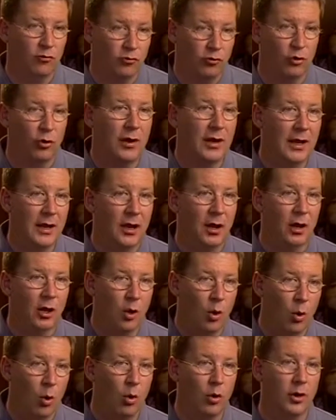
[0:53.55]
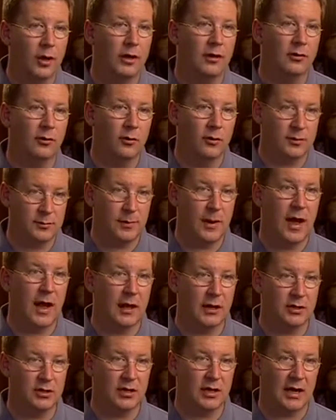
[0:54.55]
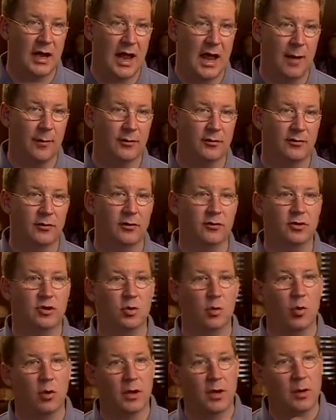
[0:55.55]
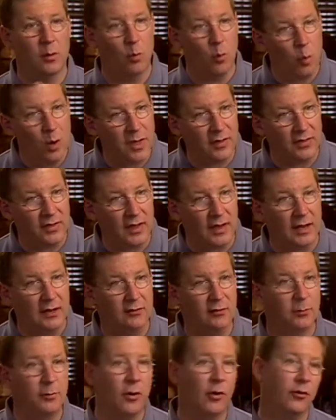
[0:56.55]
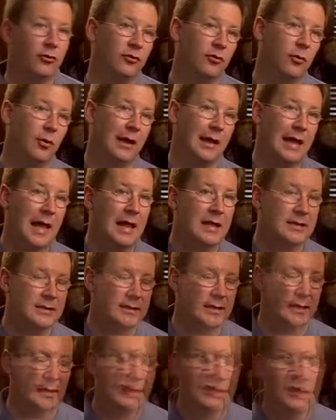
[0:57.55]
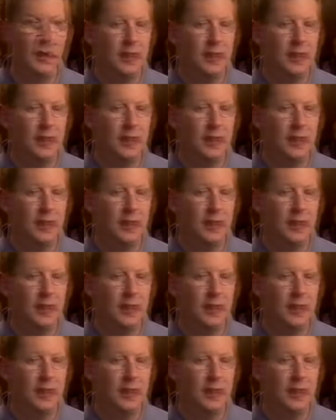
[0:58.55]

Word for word: treat it according to its biology and habits so that you're working with it as opposed to against it.